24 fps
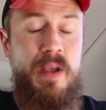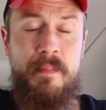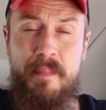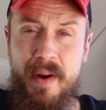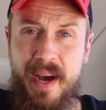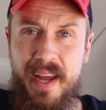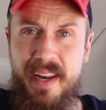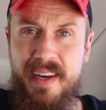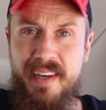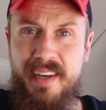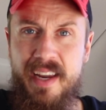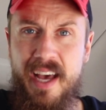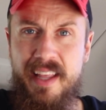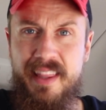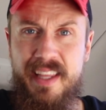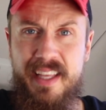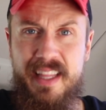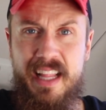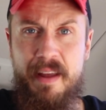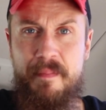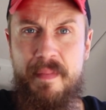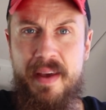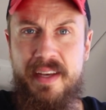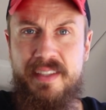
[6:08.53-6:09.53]
but
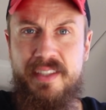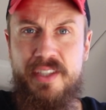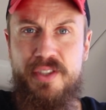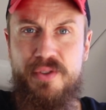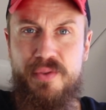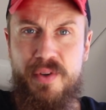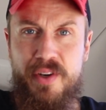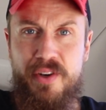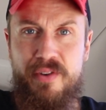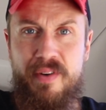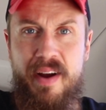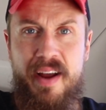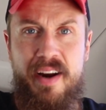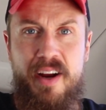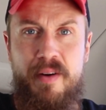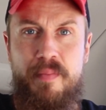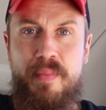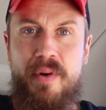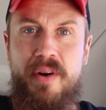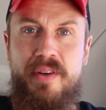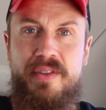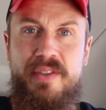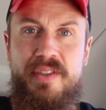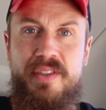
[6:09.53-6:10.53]
nothing that makes us regret our
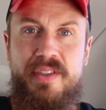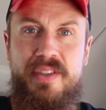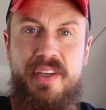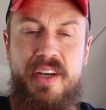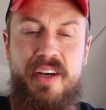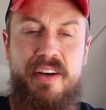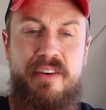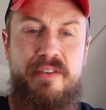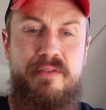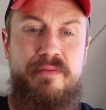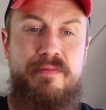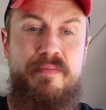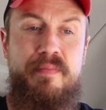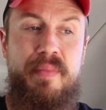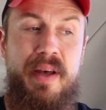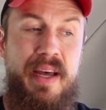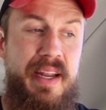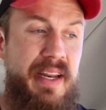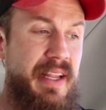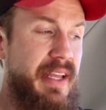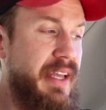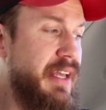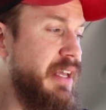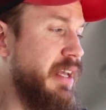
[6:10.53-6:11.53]
purchase of
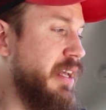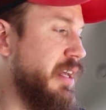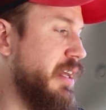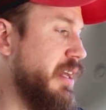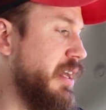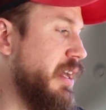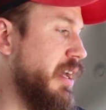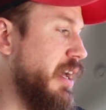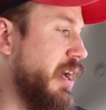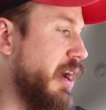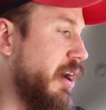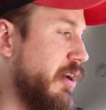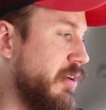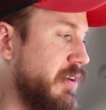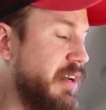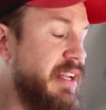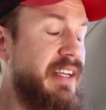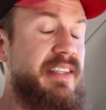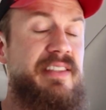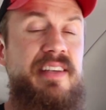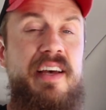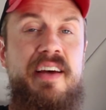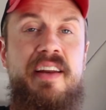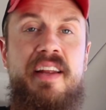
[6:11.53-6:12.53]
Betty, our
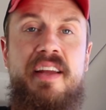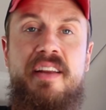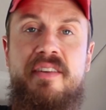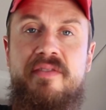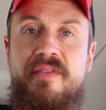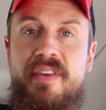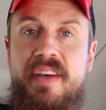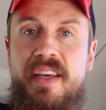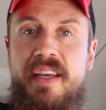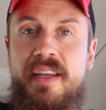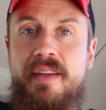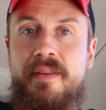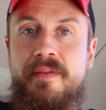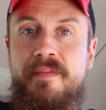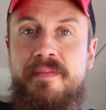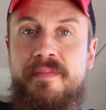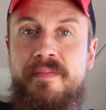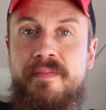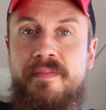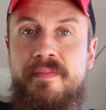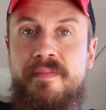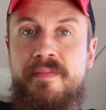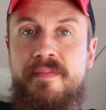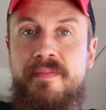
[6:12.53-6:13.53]
Nissan
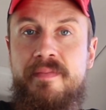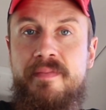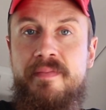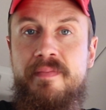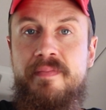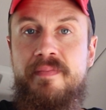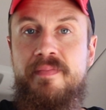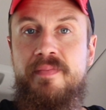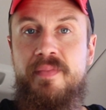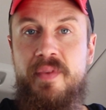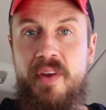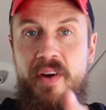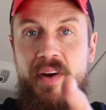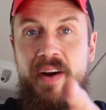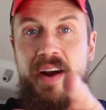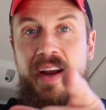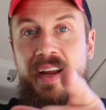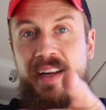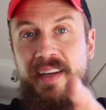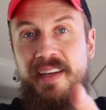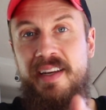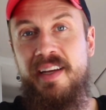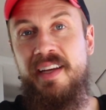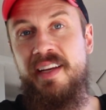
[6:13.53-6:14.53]
NV. All
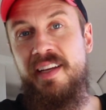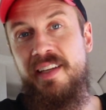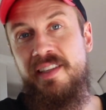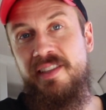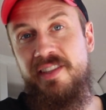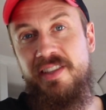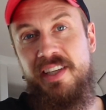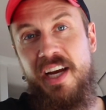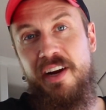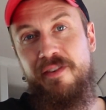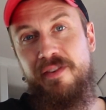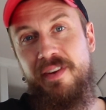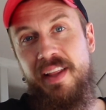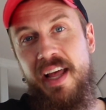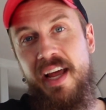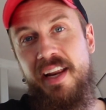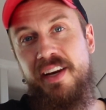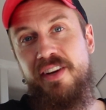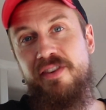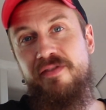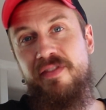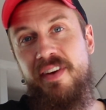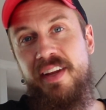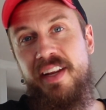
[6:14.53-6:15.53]
right, check for
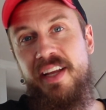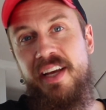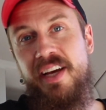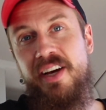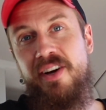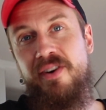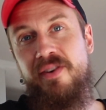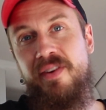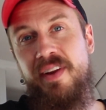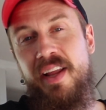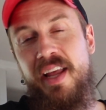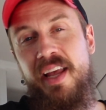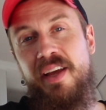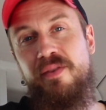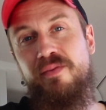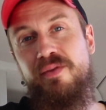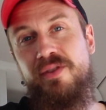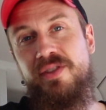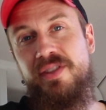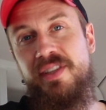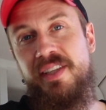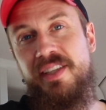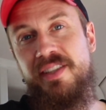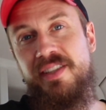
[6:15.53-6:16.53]
that new video and we'll
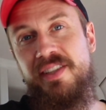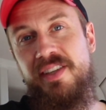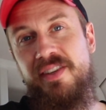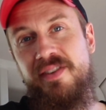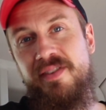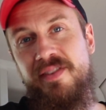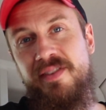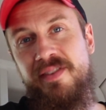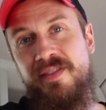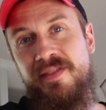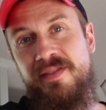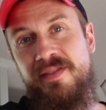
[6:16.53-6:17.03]
see you soon.